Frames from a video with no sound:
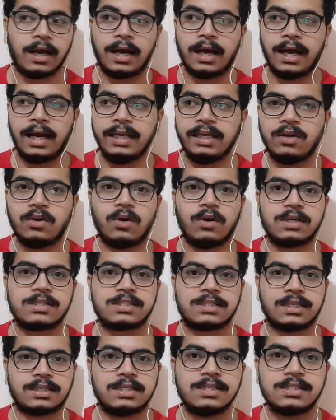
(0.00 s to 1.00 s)
I got
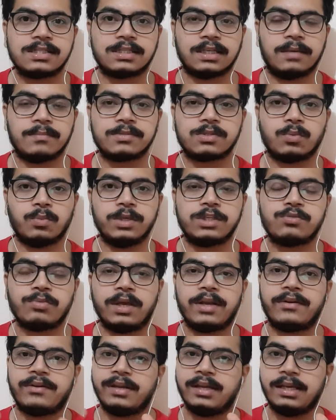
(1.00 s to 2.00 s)
certain sums which
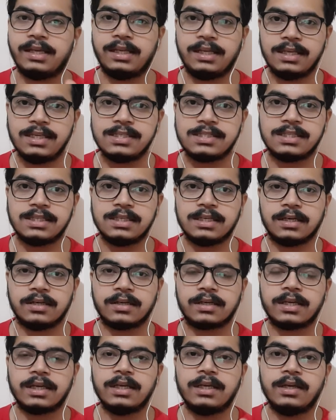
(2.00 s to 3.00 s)
were really
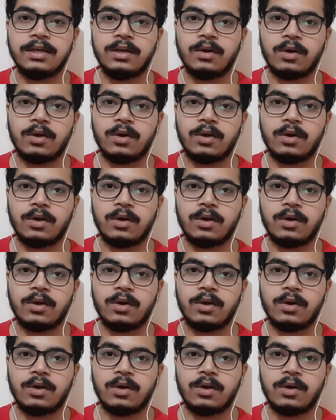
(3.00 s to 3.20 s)
easier